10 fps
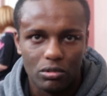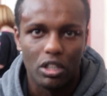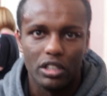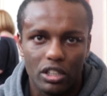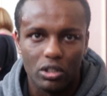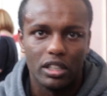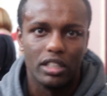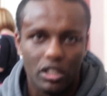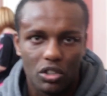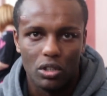
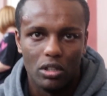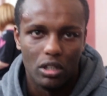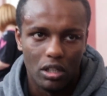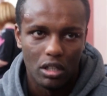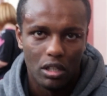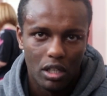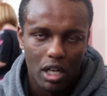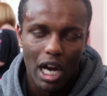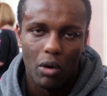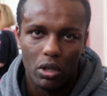running. So
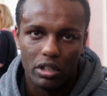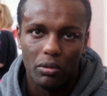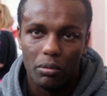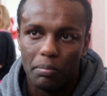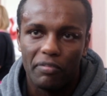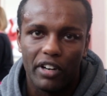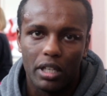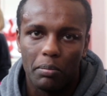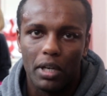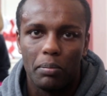I won the
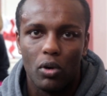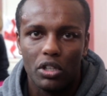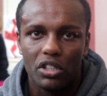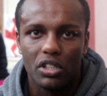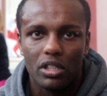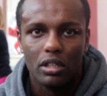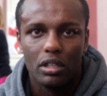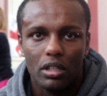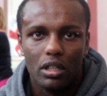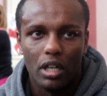fight by points,
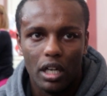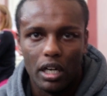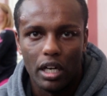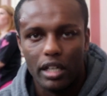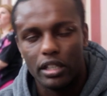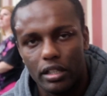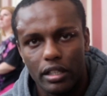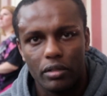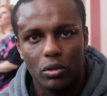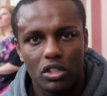and
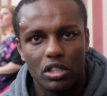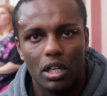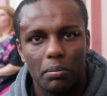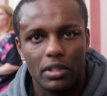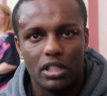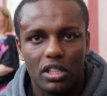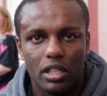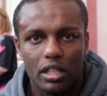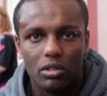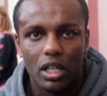it was stopped in
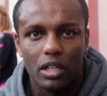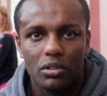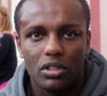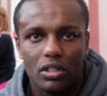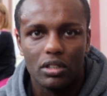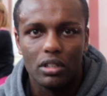second round. So.